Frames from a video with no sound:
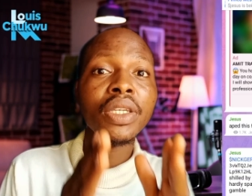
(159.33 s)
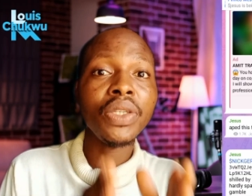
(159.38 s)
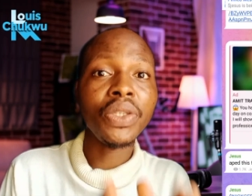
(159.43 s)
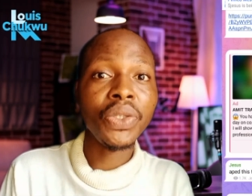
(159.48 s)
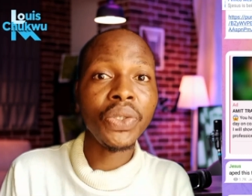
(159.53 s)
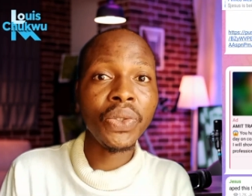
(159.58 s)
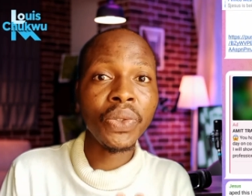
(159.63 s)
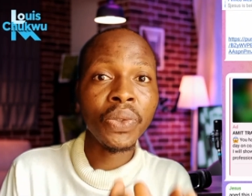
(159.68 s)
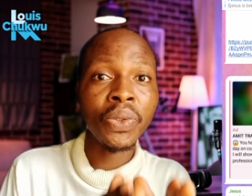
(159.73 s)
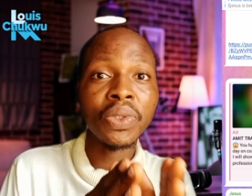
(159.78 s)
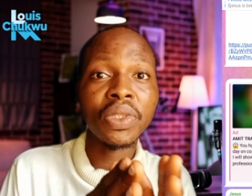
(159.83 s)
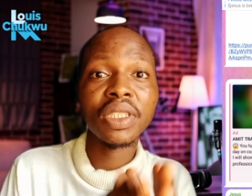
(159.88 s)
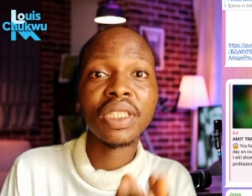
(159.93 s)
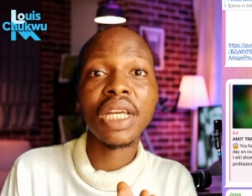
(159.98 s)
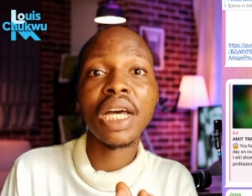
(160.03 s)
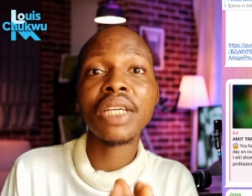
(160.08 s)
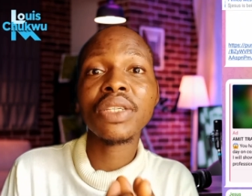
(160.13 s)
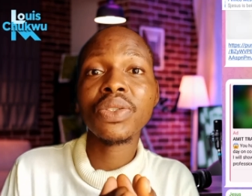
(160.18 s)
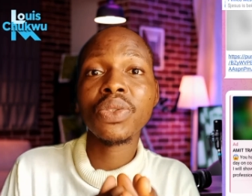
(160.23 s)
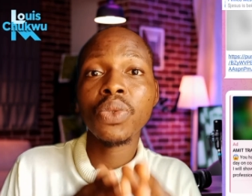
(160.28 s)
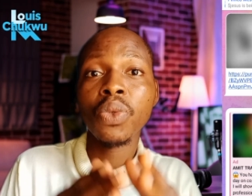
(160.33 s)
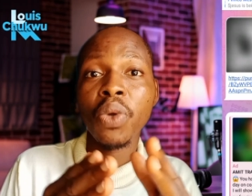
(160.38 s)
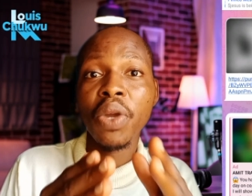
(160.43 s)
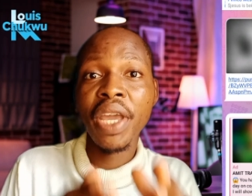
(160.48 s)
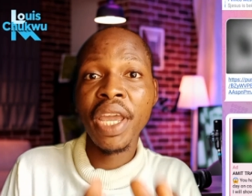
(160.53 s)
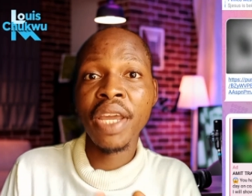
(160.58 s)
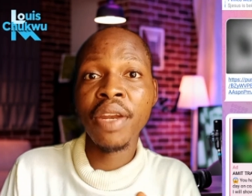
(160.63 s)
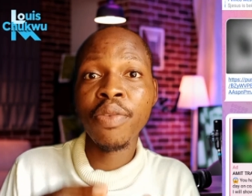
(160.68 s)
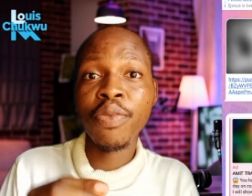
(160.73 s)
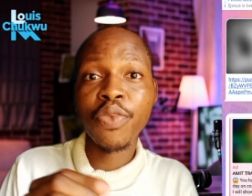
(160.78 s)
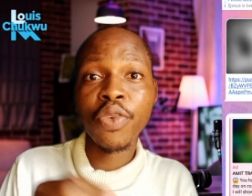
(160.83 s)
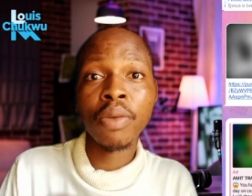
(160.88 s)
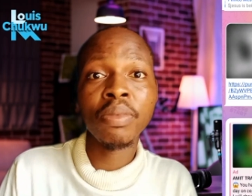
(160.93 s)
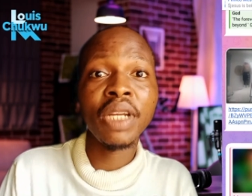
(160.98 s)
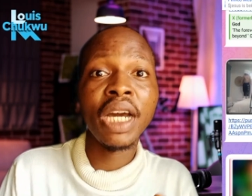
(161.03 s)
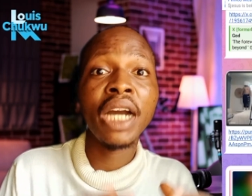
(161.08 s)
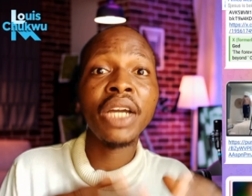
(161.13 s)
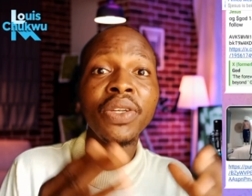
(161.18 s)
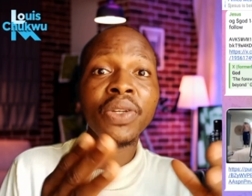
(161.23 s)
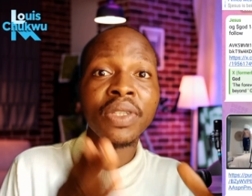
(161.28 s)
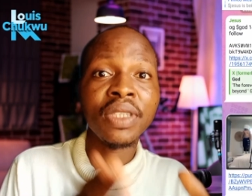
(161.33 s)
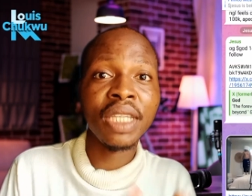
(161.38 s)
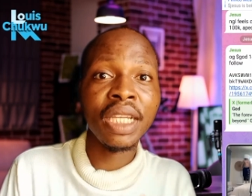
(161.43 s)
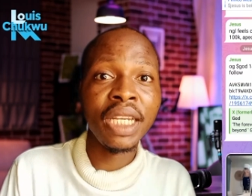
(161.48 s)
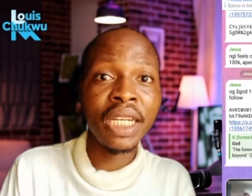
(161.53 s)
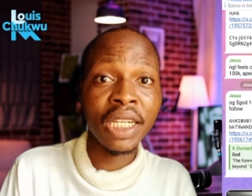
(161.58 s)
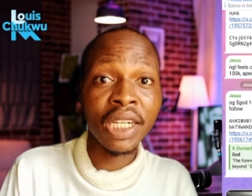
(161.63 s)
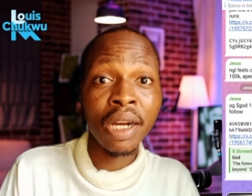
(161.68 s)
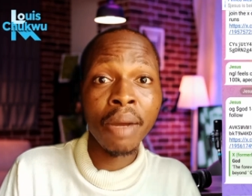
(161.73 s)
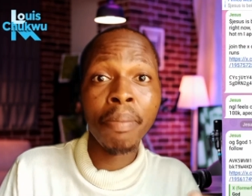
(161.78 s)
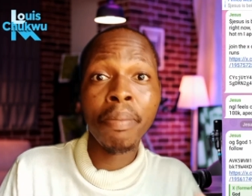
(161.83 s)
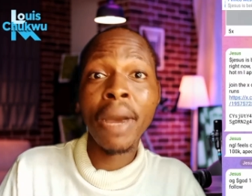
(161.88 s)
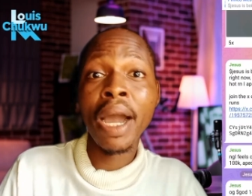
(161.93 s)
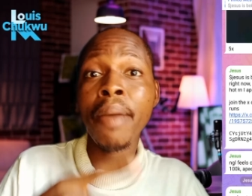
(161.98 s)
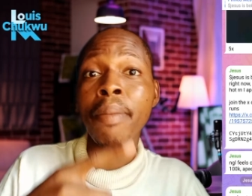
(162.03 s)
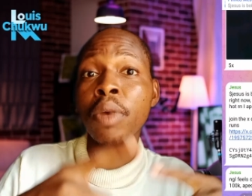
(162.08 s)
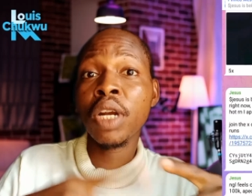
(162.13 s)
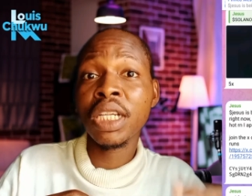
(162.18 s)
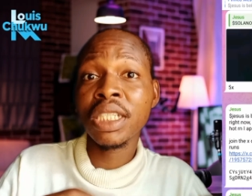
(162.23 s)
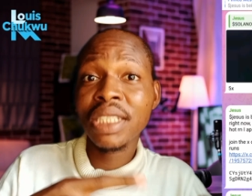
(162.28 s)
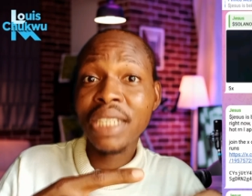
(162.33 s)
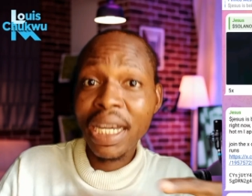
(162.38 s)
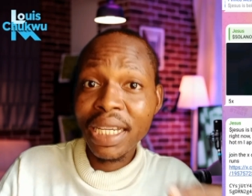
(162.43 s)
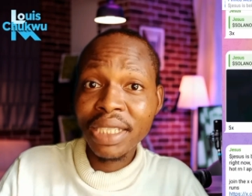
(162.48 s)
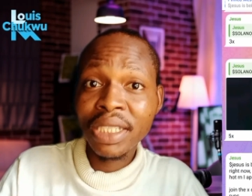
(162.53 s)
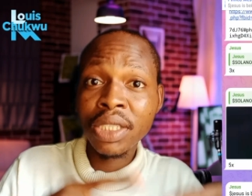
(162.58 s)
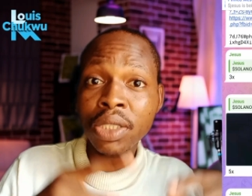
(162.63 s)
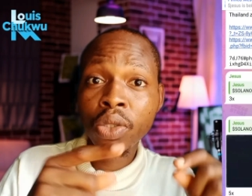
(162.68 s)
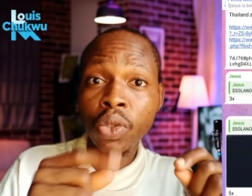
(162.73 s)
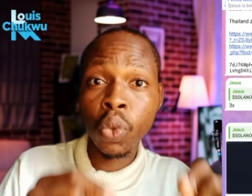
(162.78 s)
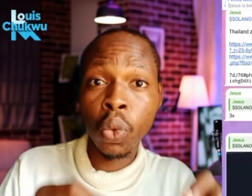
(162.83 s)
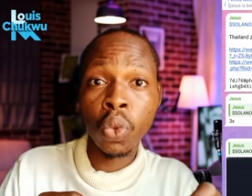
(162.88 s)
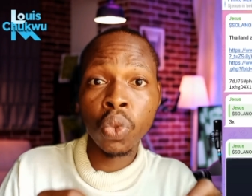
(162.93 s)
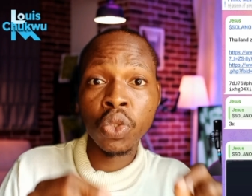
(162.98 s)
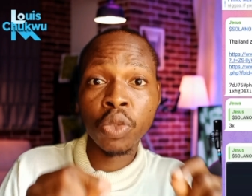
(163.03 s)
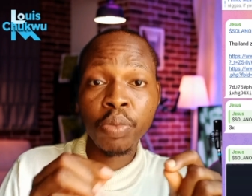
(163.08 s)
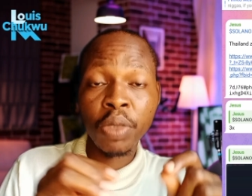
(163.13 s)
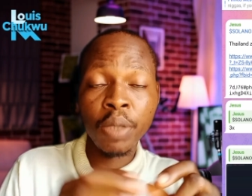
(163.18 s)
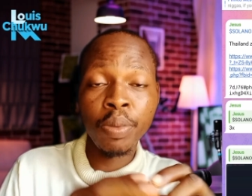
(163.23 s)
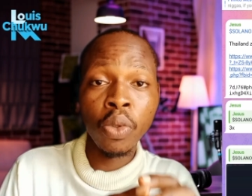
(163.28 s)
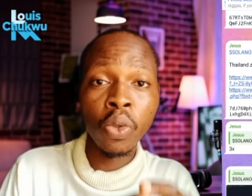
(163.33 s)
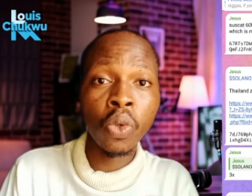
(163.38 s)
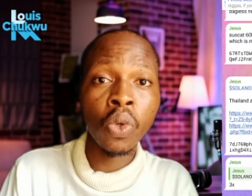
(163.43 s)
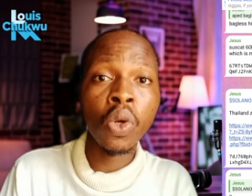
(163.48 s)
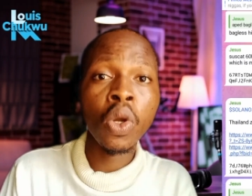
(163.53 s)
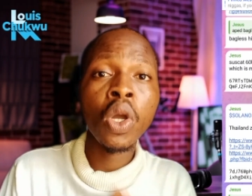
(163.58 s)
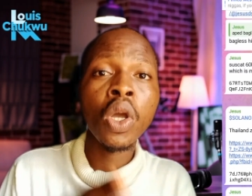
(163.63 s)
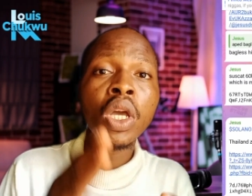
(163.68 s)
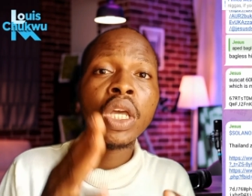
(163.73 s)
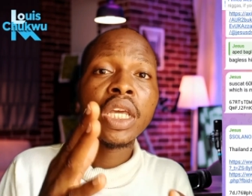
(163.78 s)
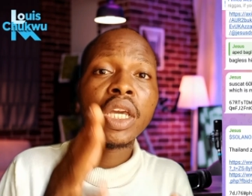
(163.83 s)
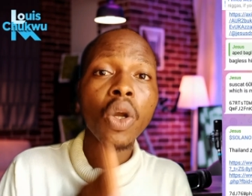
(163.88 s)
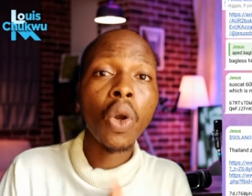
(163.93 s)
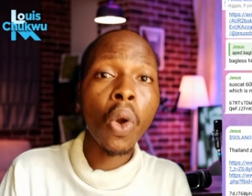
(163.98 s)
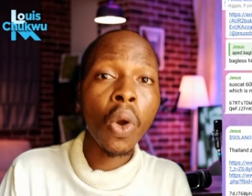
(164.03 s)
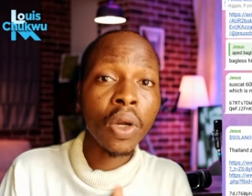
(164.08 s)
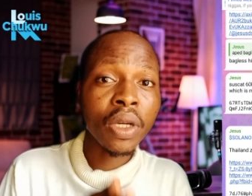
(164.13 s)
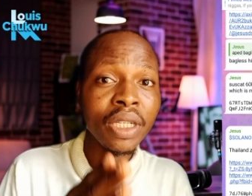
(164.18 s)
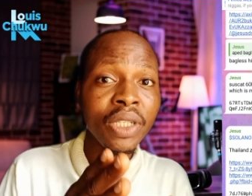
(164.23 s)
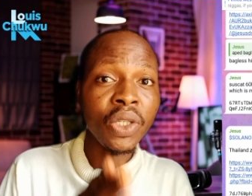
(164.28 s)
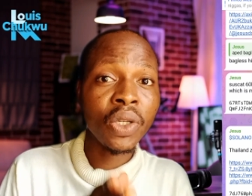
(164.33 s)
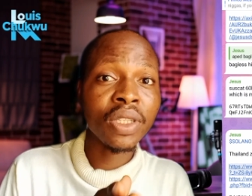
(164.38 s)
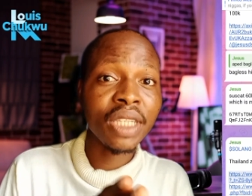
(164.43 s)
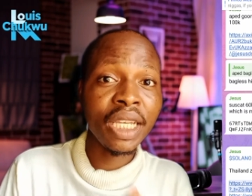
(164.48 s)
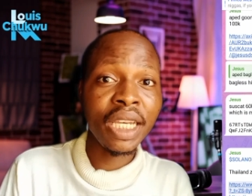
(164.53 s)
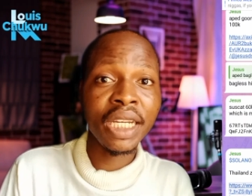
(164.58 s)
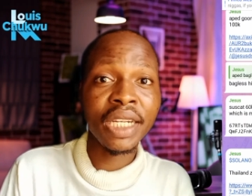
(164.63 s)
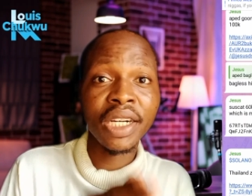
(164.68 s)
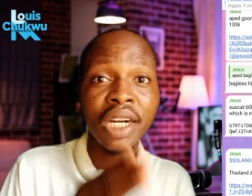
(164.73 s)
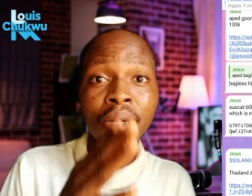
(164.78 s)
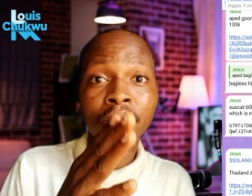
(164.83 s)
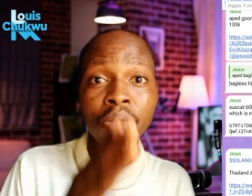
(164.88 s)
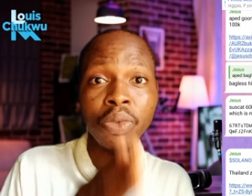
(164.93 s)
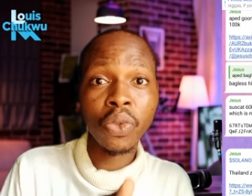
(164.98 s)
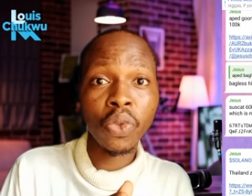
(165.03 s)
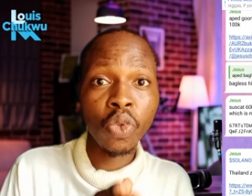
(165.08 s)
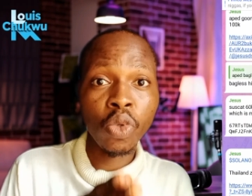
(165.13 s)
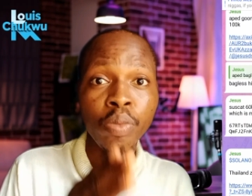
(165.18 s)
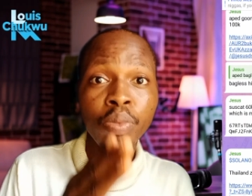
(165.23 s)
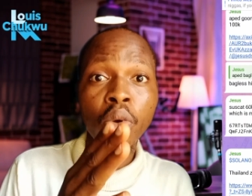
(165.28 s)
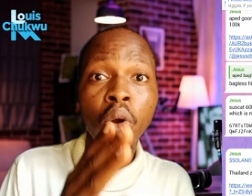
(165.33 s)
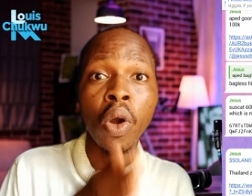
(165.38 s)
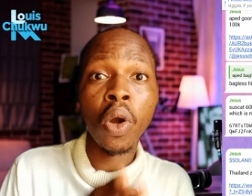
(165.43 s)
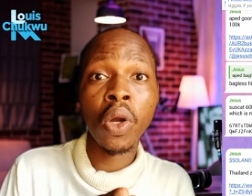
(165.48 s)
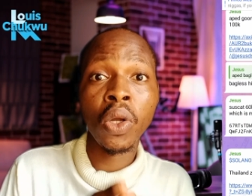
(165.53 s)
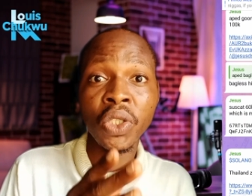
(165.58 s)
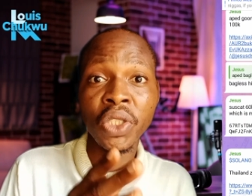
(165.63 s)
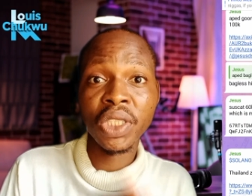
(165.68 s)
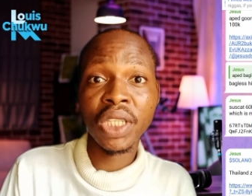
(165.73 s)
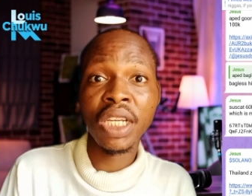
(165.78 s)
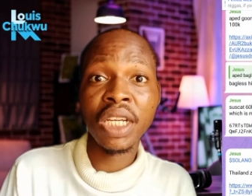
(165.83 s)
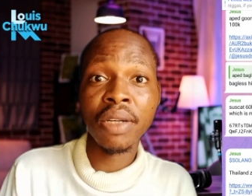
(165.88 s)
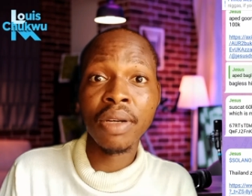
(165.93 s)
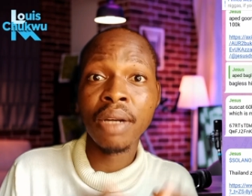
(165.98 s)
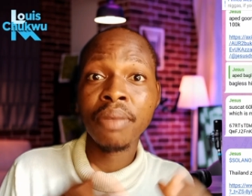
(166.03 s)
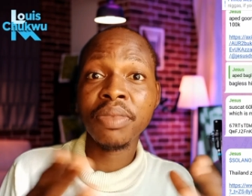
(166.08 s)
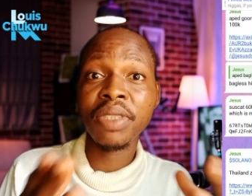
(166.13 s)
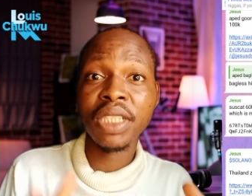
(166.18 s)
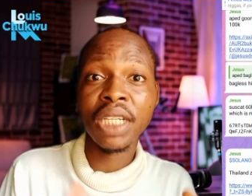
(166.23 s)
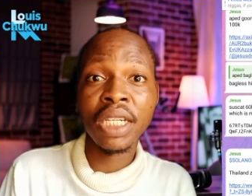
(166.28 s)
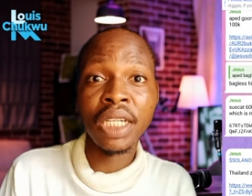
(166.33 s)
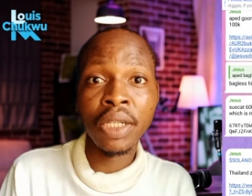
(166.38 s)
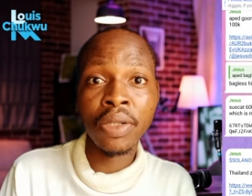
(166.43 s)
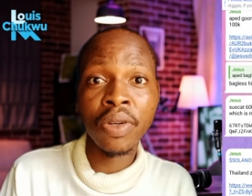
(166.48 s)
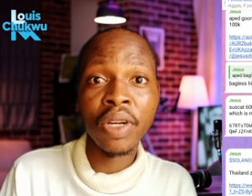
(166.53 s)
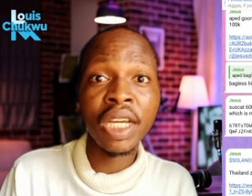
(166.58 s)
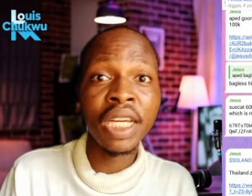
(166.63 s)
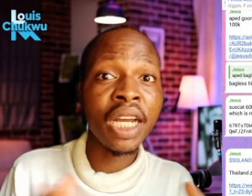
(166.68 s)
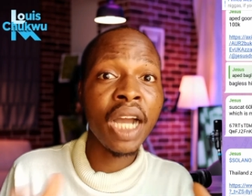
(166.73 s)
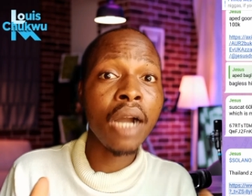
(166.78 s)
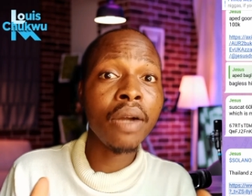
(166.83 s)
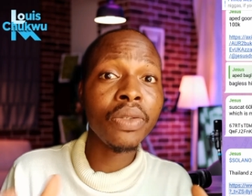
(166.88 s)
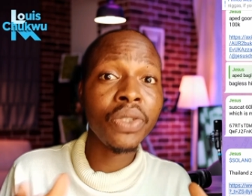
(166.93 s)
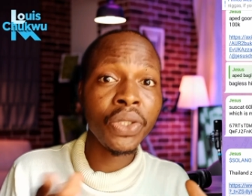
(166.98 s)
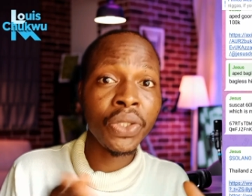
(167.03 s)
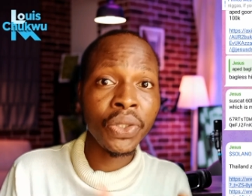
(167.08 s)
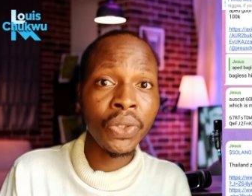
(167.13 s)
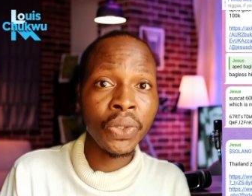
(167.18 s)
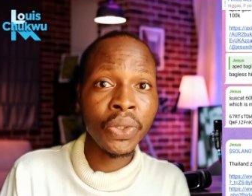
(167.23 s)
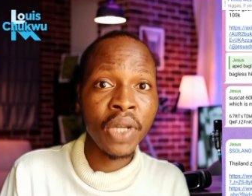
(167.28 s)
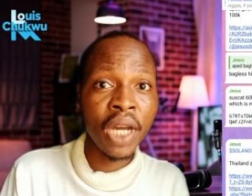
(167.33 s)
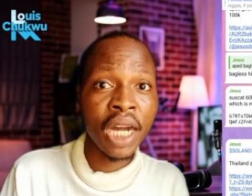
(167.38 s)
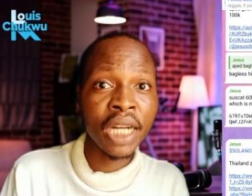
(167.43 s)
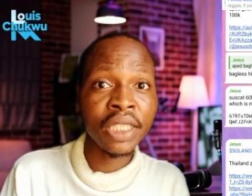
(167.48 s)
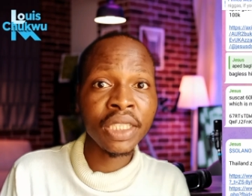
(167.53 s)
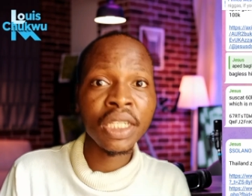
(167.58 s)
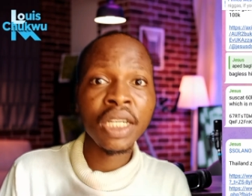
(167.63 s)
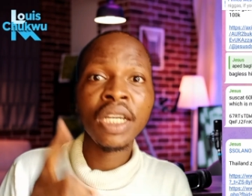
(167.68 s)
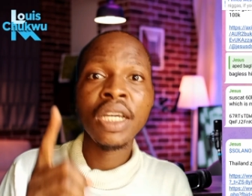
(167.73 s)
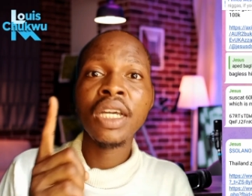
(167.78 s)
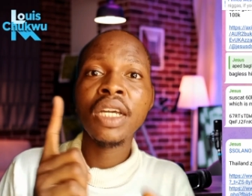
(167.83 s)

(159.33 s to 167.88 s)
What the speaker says: You start to earn from that your Telegram by monetizing those people on your Telegram group or in Telegram channel. And how do you do that?